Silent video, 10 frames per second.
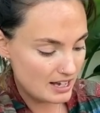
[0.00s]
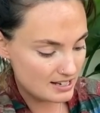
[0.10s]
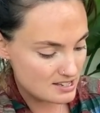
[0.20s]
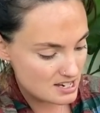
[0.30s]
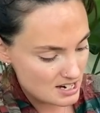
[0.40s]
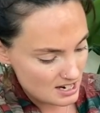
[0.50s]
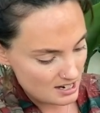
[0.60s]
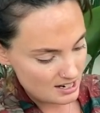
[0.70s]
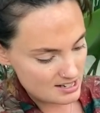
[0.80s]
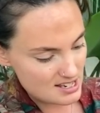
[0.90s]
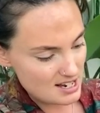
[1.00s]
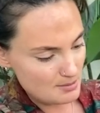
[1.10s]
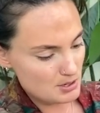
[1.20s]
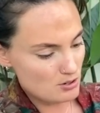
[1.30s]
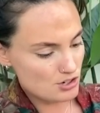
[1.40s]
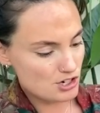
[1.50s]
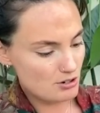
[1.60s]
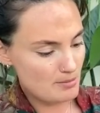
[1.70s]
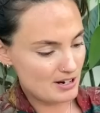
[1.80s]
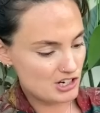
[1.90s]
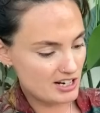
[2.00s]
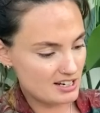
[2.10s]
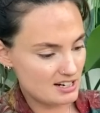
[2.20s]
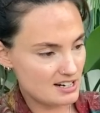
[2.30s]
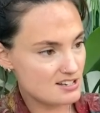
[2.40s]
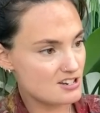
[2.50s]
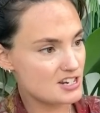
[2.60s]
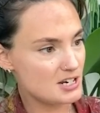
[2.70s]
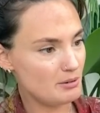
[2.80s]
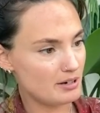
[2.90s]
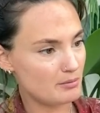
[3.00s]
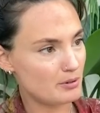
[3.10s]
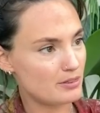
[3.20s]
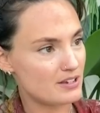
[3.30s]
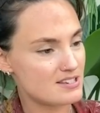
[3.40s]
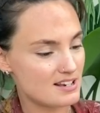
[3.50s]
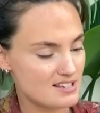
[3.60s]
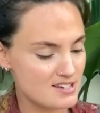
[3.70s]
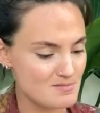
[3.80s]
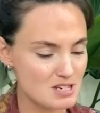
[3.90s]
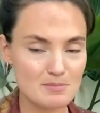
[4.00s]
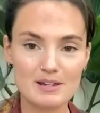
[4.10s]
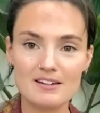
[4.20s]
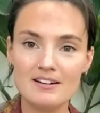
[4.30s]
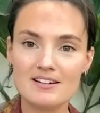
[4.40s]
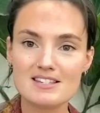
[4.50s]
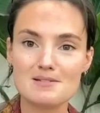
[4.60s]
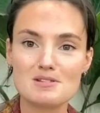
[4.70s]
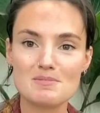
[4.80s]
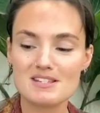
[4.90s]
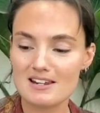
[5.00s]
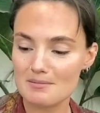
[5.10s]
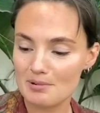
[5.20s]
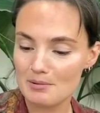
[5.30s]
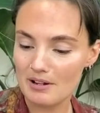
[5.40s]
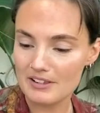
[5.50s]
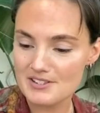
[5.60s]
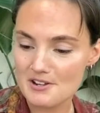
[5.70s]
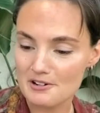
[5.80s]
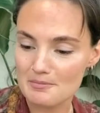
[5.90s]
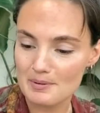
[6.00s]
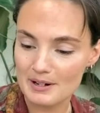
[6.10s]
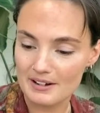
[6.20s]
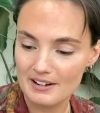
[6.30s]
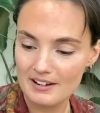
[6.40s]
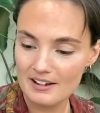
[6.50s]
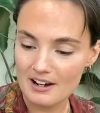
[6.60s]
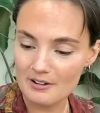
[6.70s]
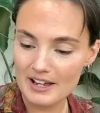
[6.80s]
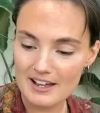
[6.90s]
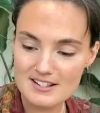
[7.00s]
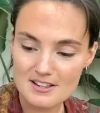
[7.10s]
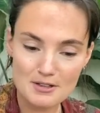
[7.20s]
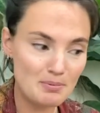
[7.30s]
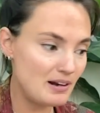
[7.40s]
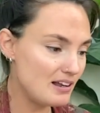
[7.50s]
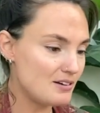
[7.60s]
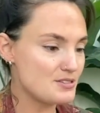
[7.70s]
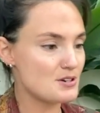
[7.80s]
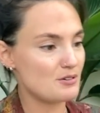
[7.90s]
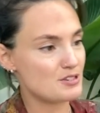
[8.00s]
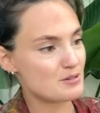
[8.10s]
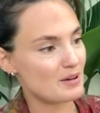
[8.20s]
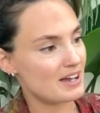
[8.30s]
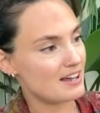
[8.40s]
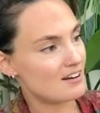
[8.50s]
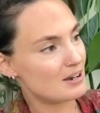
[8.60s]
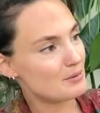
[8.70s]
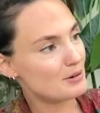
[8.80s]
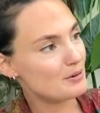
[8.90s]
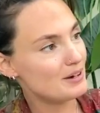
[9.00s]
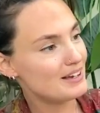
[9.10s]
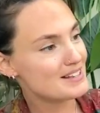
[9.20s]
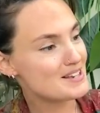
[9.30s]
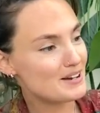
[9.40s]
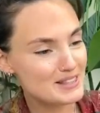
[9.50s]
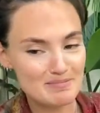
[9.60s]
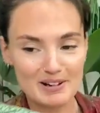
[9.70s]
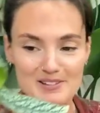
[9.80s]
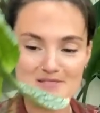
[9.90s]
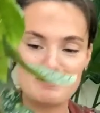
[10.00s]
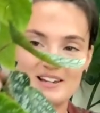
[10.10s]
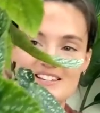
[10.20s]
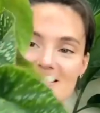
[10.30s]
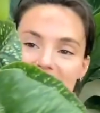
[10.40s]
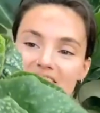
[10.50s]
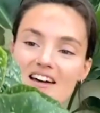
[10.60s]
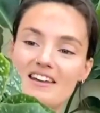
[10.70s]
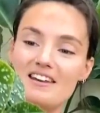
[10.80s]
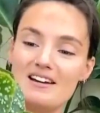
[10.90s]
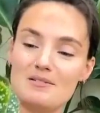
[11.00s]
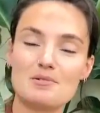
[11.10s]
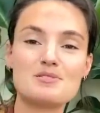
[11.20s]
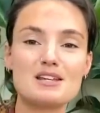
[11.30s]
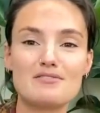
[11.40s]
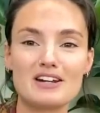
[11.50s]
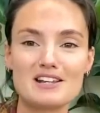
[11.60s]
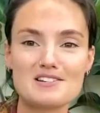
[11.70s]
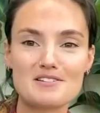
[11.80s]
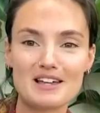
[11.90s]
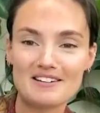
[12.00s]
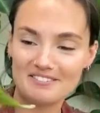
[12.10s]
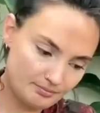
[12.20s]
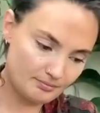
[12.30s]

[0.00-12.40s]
And as I say, I'm not sure I'm actually going to need to do it with this. It seems to be standing pretty well on its own, but I'll get the plant onto it and I will tie the plant in place, and then we'll see if I need to do that.